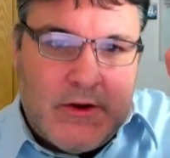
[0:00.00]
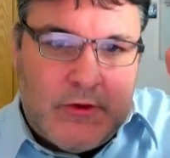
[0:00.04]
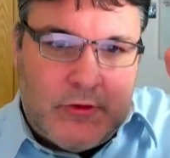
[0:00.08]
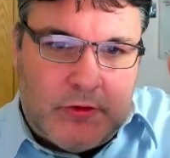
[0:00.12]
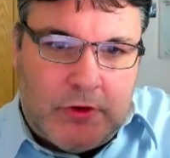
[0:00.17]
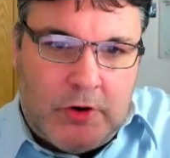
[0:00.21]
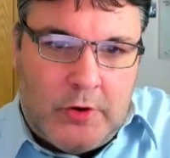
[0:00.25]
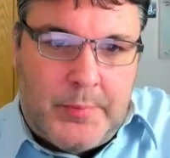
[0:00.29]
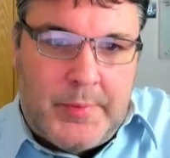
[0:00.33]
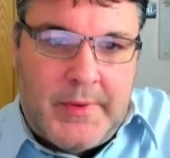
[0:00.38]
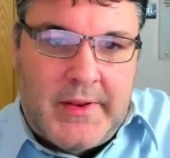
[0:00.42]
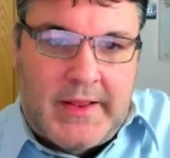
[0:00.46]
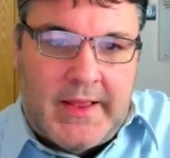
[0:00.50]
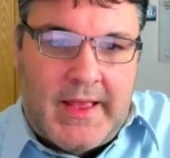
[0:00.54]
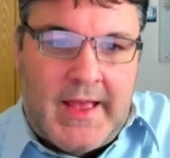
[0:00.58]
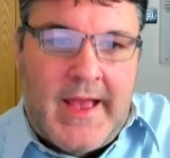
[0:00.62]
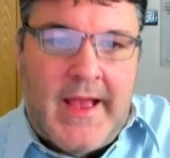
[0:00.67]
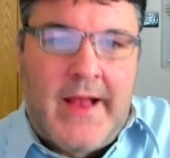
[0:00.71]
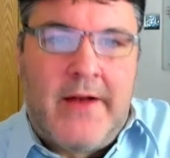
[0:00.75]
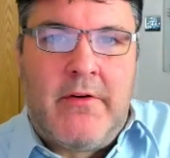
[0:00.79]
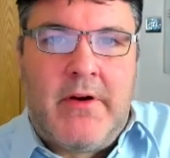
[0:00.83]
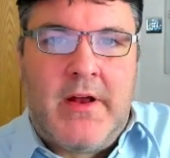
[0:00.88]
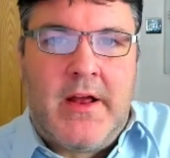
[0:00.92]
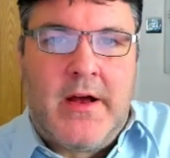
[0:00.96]
topic
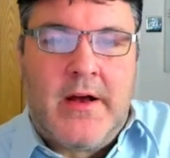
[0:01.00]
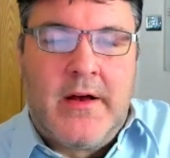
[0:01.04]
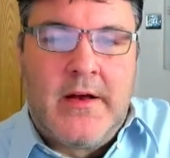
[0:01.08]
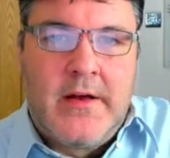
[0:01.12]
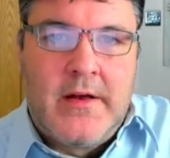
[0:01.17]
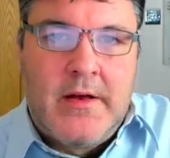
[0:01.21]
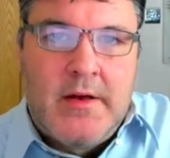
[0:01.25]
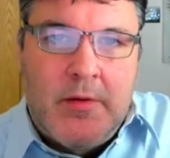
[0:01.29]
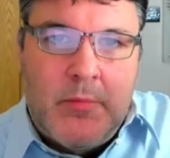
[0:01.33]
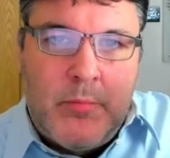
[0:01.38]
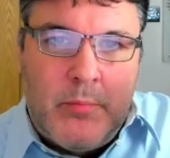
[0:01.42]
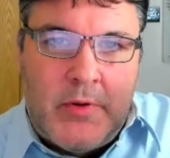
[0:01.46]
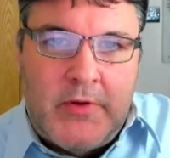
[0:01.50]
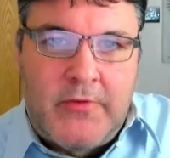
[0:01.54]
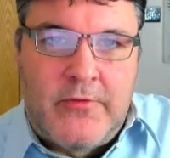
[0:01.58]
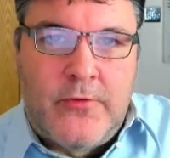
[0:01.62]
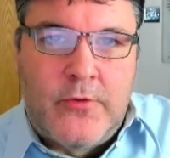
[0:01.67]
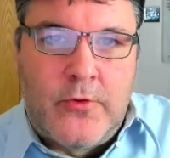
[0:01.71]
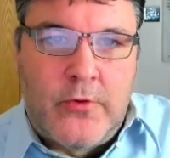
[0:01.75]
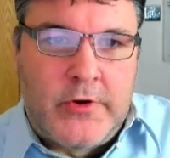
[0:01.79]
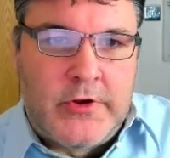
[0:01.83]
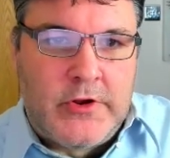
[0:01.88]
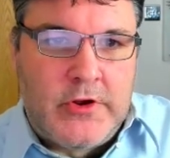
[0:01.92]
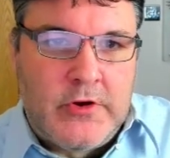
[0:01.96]
area
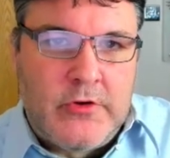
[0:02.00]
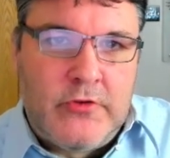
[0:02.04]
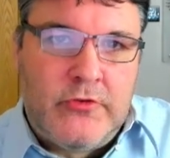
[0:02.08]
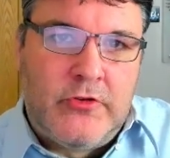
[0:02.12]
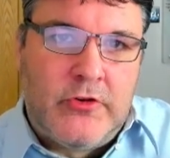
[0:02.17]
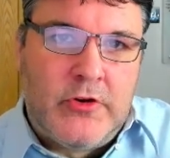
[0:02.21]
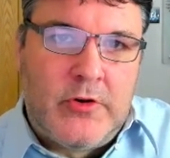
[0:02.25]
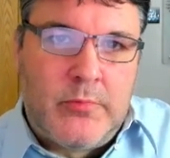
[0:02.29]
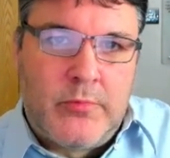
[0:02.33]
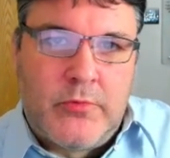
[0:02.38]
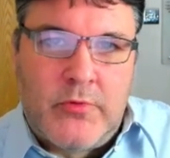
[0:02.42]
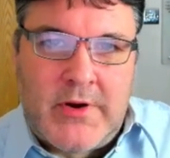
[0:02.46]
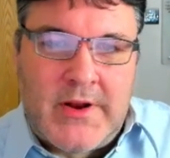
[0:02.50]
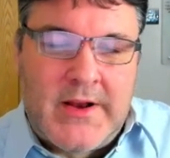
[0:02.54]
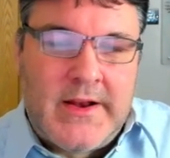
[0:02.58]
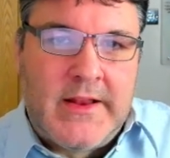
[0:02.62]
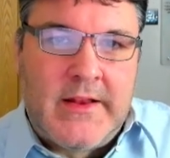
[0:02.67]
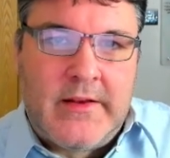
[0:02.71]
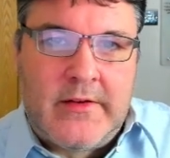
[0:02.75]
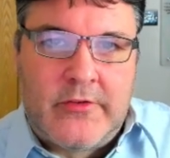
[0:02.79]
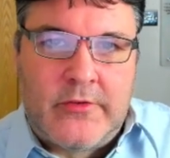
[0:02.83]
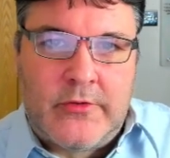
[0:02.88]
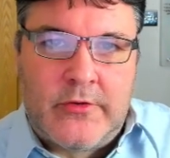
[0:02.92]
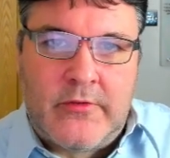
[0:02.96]
before YouTube
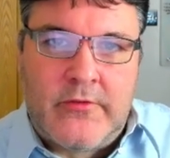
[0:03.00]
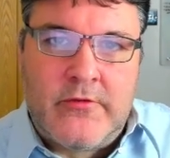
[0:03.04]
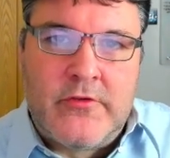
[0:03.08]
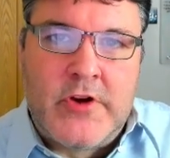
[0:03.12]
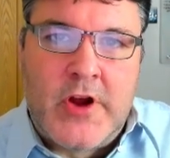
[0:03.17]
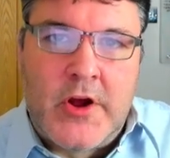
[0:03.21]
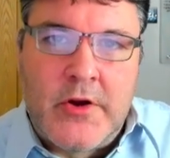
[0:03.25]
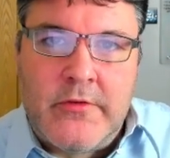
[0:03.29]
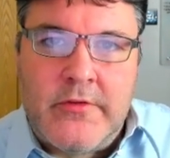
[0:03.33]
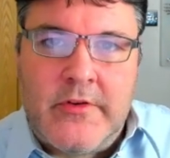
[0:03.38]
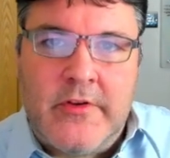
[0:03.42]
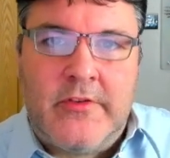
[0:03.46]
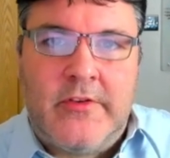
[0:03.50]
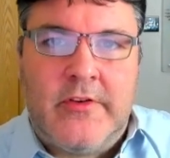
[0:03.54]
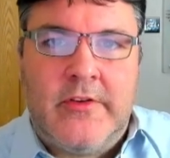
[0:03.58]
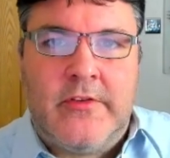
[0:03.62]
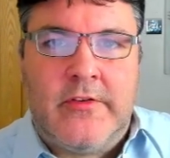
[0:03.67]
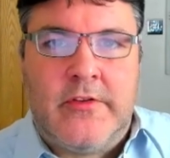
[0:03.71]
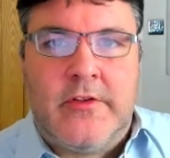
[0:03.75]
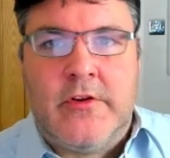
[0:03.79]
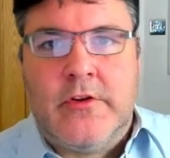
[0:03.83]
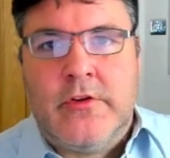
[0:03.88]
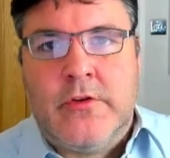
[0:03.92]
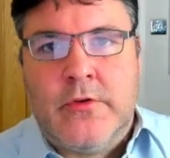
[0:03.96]
really sort of
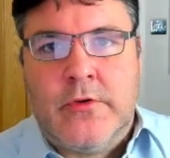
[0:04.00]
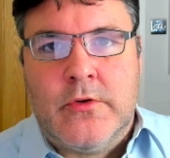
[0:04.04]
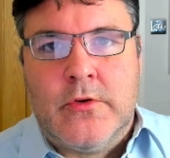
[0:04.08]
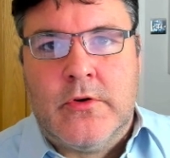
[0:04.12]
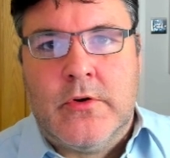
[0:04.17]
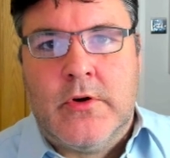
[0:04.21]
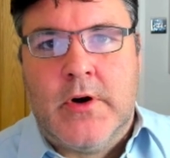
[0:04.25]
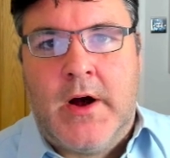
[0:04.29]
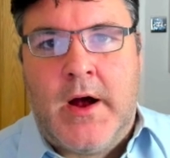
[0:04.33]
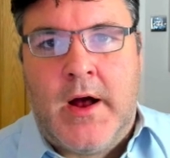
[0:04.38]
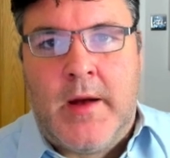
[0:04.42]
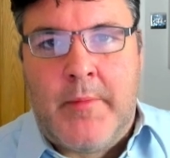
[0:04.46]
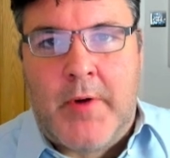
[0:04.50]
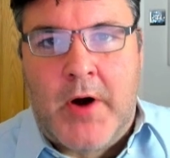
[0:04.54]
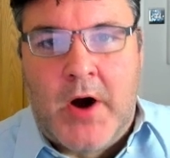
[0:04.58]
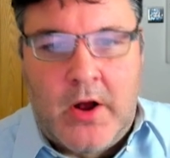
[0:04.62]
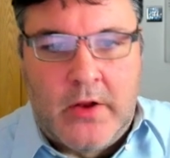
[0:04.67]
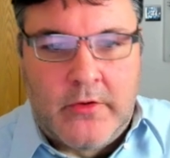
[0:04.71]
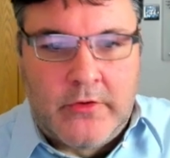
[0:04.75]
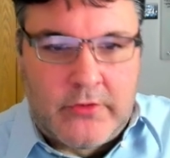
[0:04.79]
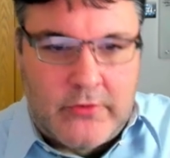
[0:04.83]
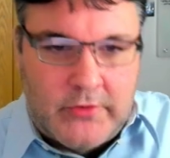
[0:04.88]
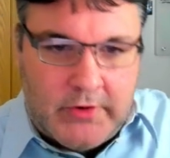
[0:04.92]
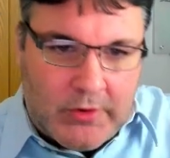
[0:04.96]
notices that you're
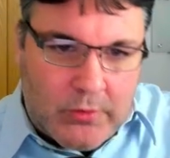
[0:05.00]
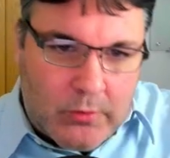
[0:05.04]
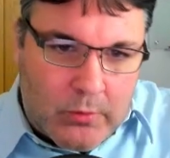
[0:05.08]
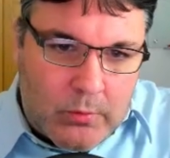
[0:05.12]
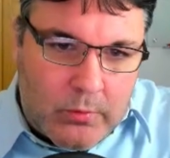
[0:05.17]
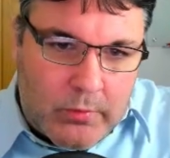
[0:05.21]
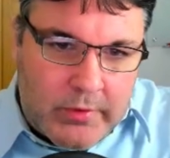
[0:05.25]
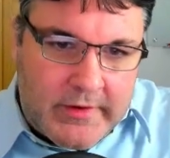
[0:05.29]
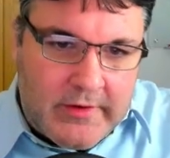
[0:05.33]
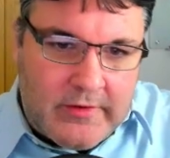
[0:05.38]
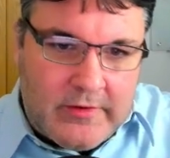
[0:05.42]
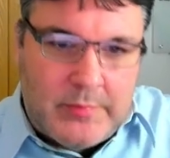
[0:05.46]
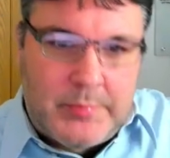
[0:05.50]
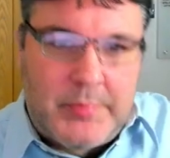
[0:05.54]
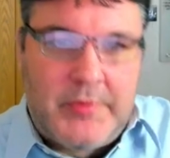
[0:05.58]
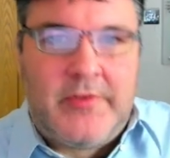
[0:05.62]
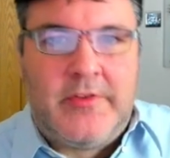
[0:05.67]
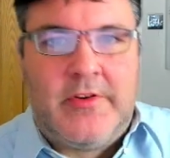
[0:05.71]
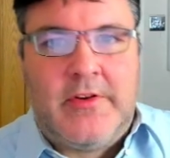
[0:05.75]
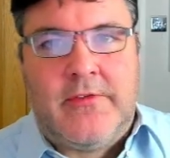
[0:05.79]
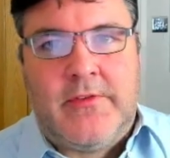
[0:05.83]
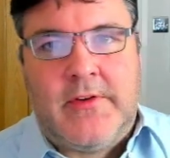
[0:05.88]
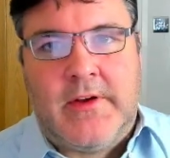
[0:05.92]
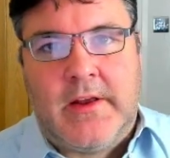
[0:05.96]
answering all these
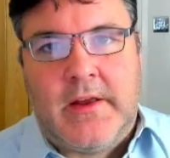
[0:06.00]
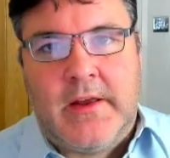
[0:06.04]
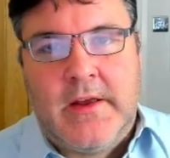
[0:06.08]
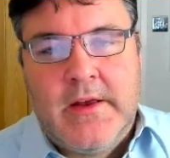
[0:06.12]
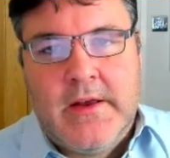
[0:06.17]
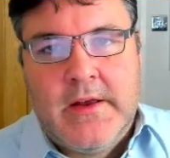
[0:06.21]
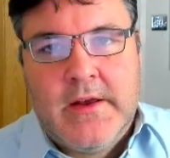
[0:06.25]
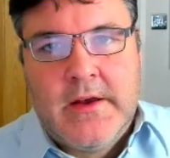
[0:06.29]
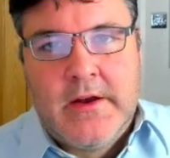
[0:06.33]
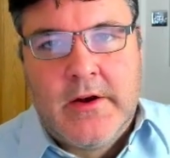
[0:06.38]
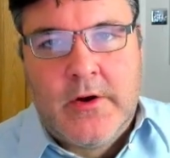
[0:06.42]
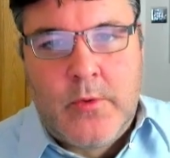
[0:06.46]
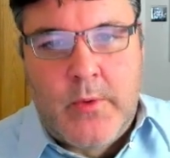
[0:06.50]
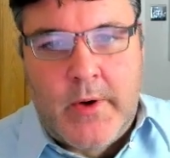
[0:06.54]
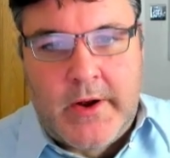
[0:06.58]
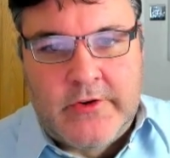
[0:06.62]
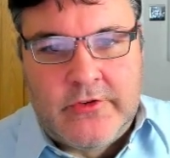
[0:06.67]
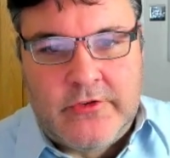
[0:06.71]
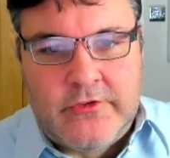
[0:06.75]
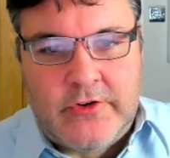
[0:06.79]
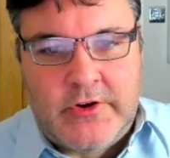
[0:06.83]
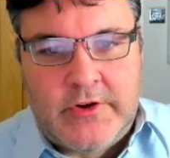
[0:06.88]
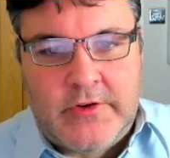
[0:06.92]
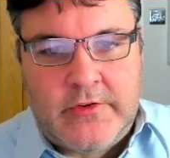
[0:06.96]
specific
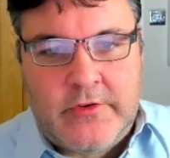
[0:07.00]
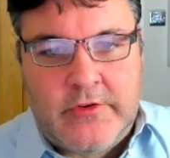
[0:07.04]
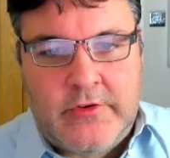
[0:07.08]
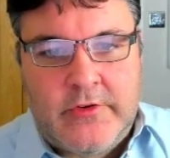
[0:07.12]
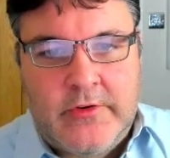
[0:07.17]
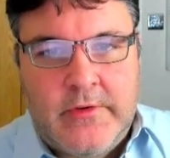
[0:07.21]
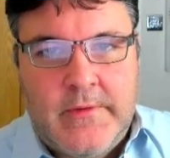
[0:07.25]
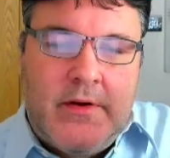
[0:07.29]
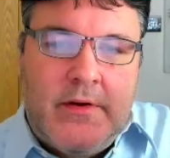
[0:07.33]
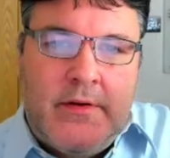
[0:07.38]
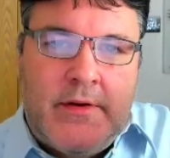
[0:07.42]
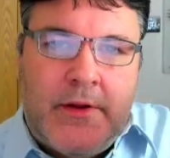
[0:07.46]
questions.